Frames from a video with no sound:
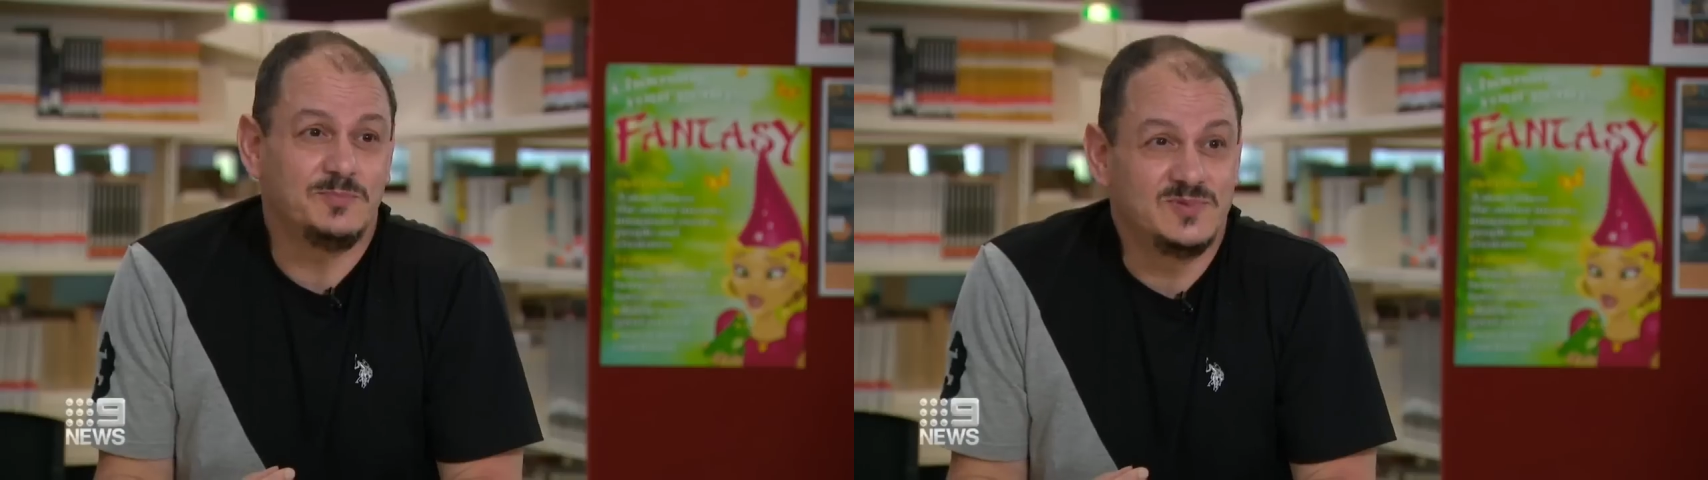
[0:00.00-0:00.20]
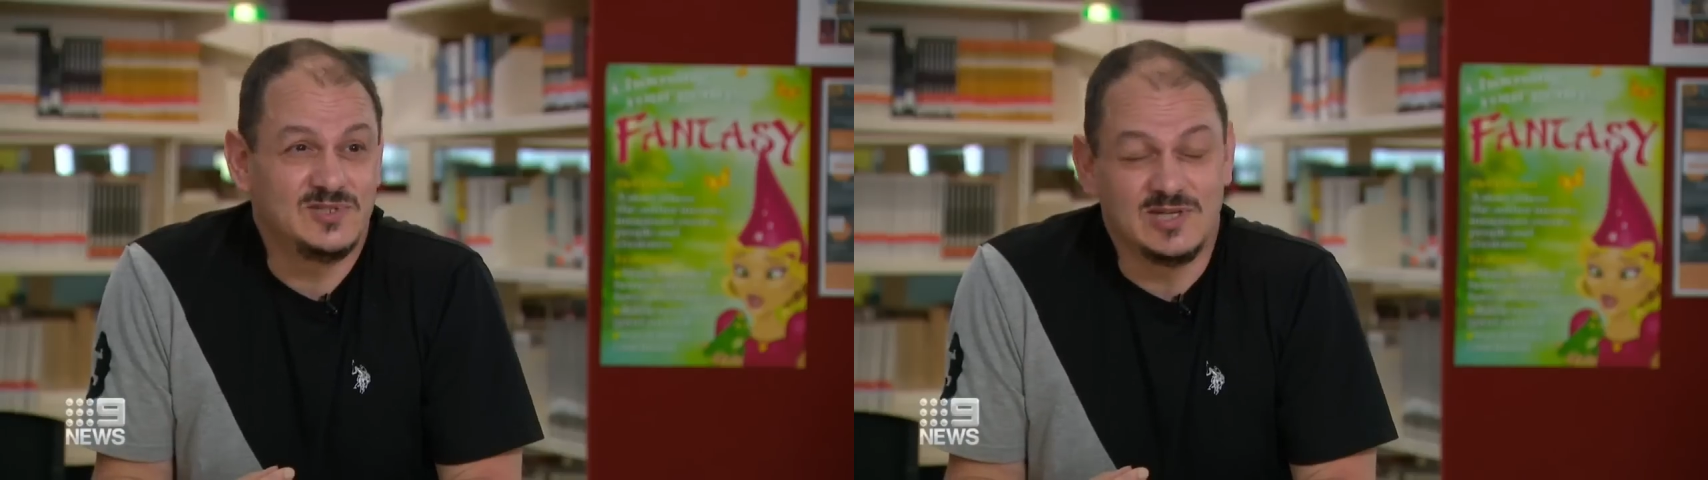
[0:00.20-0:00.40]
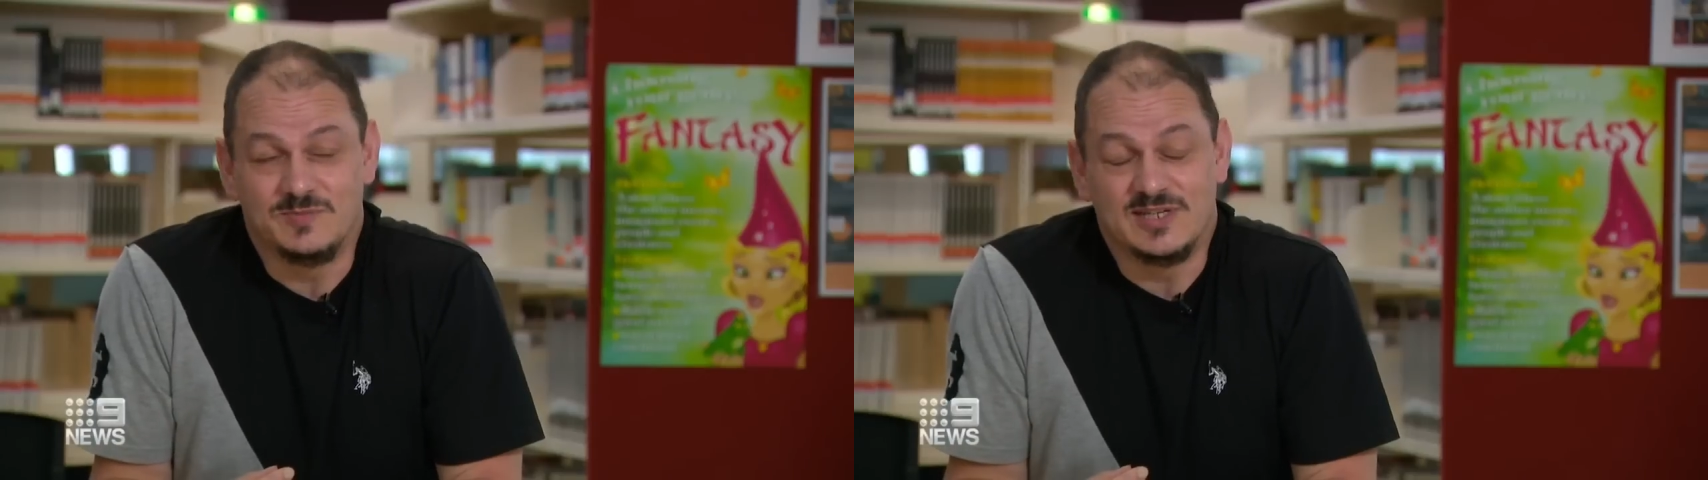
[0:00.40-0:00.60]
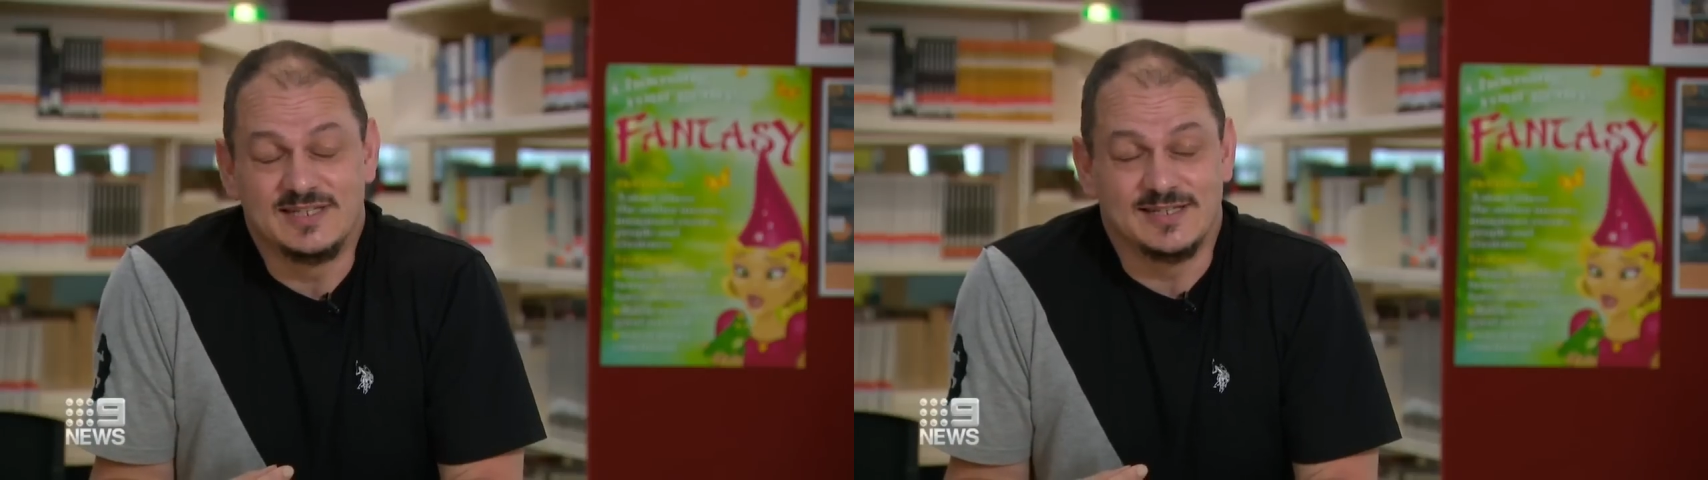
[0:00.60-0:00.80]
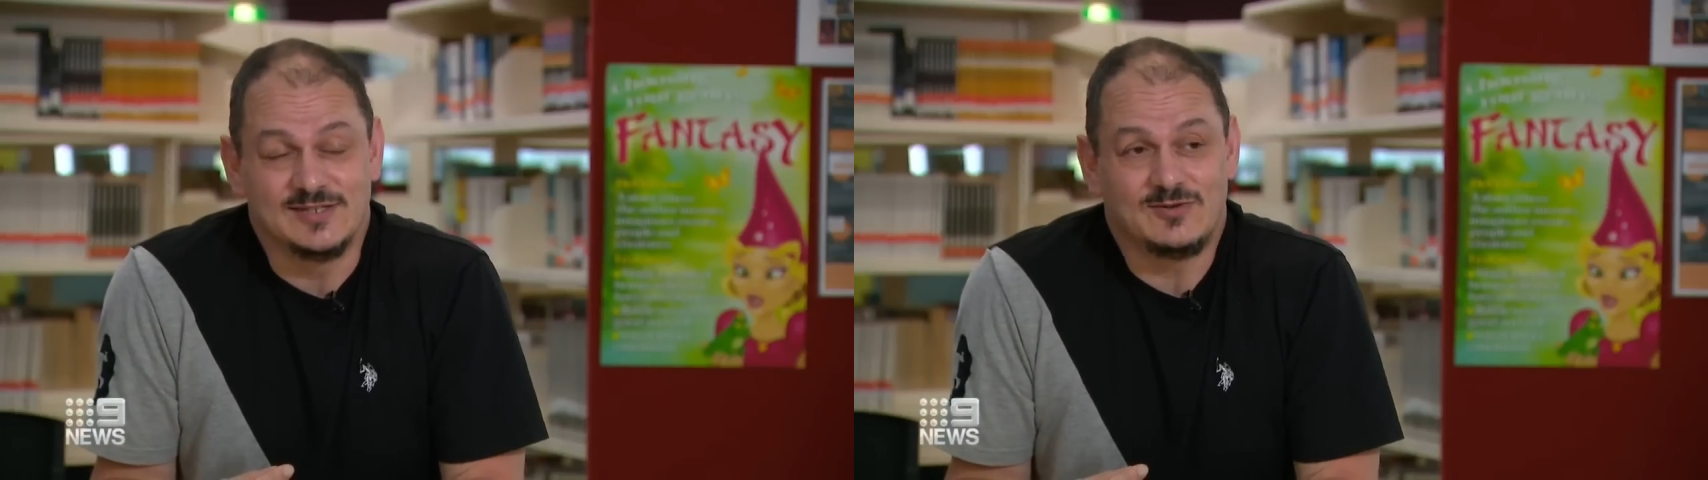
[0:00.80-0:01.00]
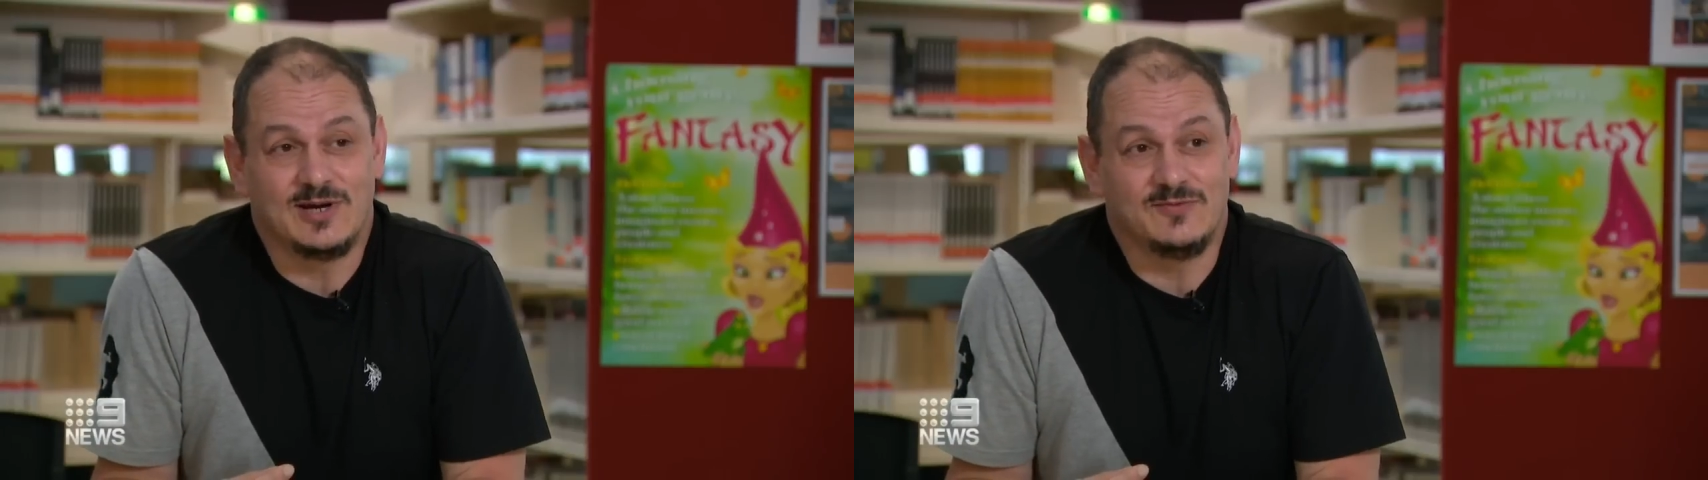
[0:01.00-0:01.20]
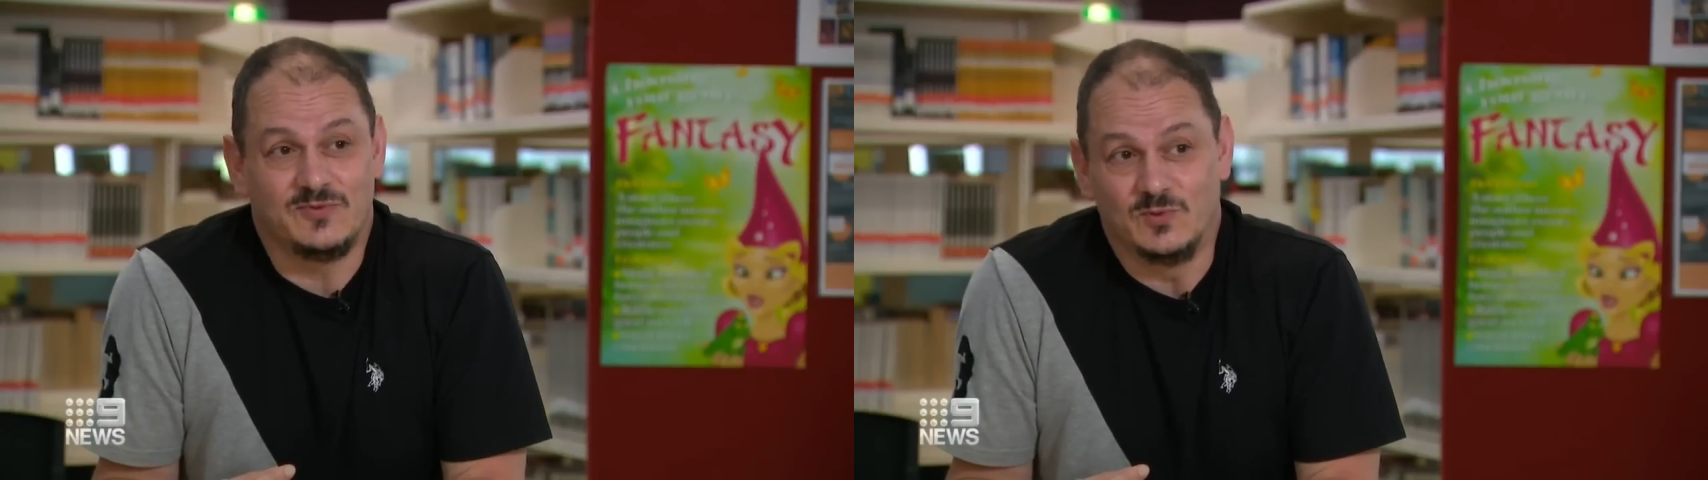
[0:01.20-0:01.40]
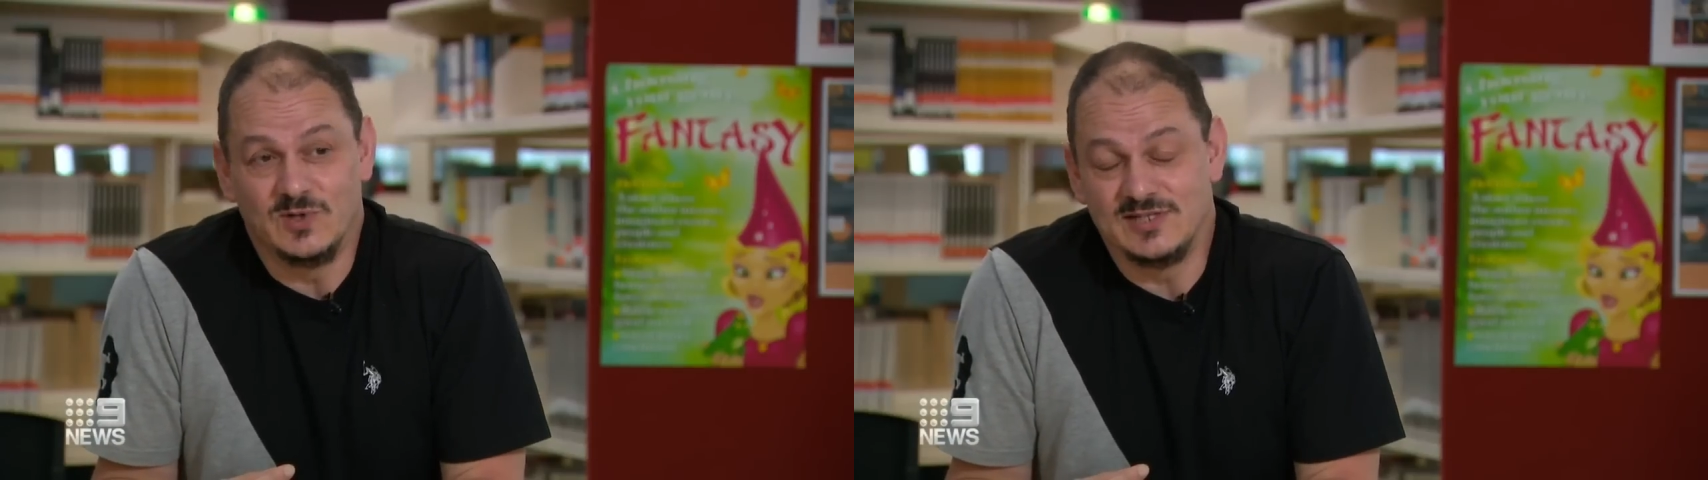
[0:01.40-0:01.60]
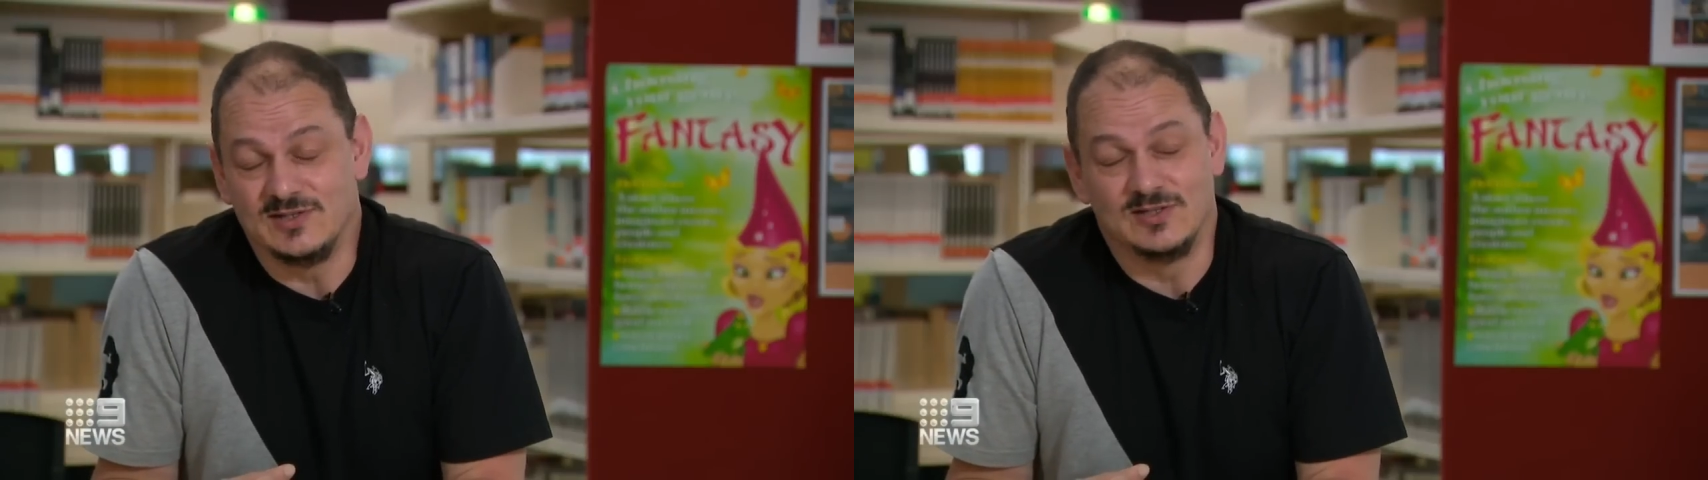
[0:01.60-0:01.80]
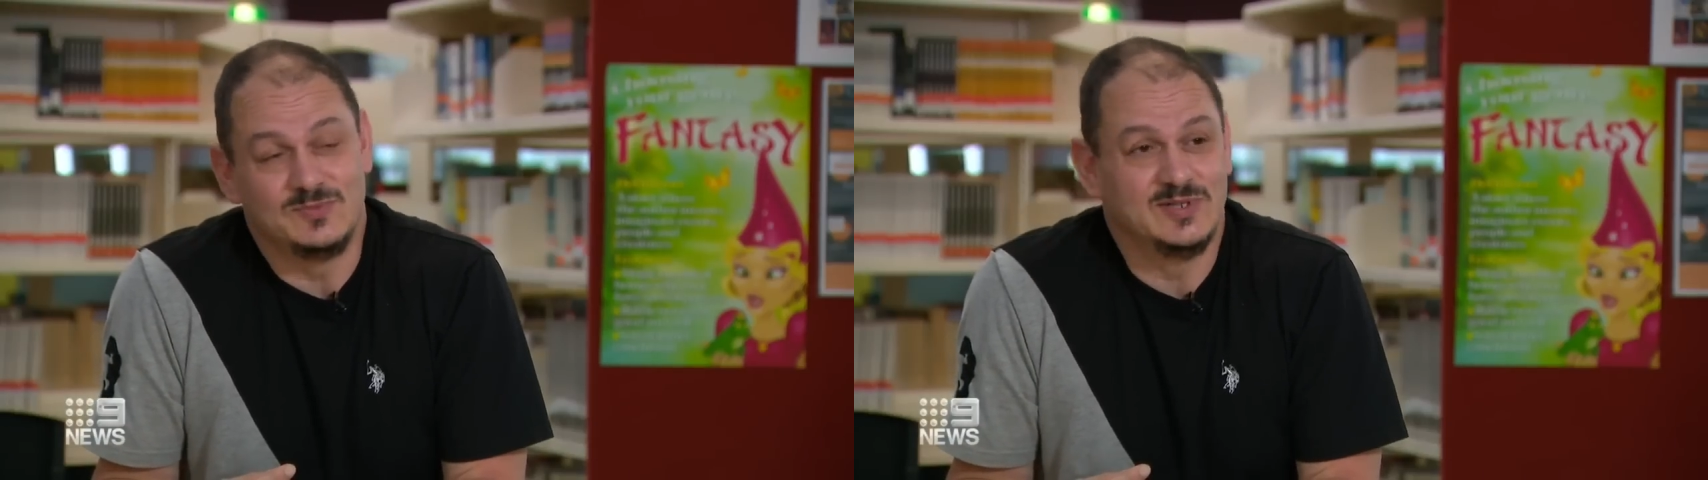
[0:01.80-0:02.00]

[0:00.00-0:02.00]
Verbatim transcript: Chat GPT is great for research,